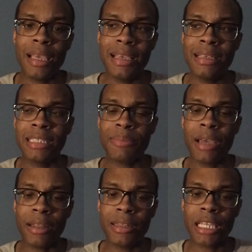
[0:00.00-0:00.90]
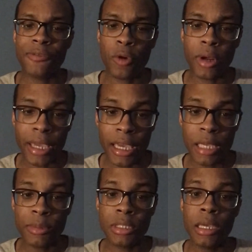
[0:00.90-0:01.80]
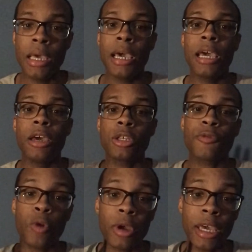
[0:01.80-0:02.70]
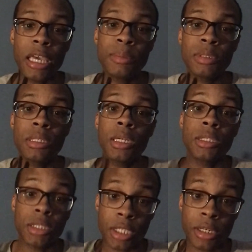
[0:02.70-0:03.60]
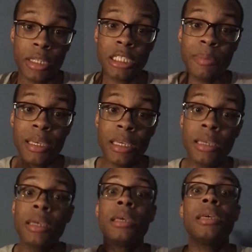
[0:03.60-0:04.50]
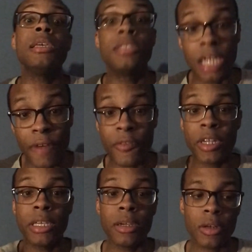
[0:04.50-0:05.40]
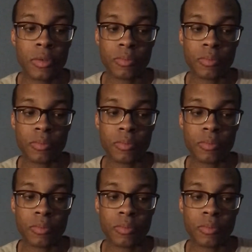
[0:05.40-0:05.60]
He's taking me out the next 4 games, and those 4 games turned into be he's done for the year.